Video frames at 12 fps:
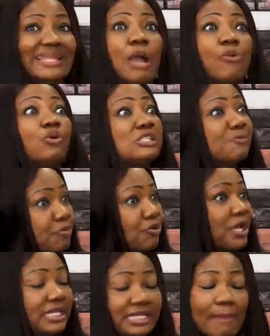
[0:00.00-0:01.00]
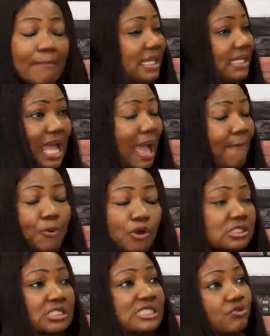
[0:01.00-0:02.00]
And I was praying. I mean,
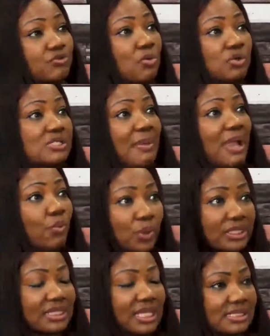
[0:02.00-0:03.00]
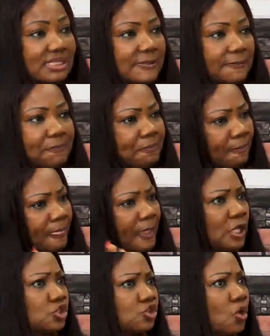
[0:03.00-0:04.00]
Apostle General was my witness.
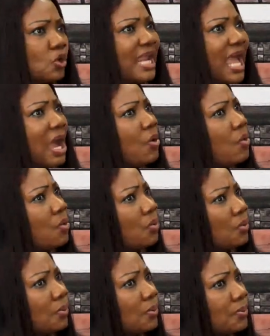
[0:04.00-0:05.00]
So now,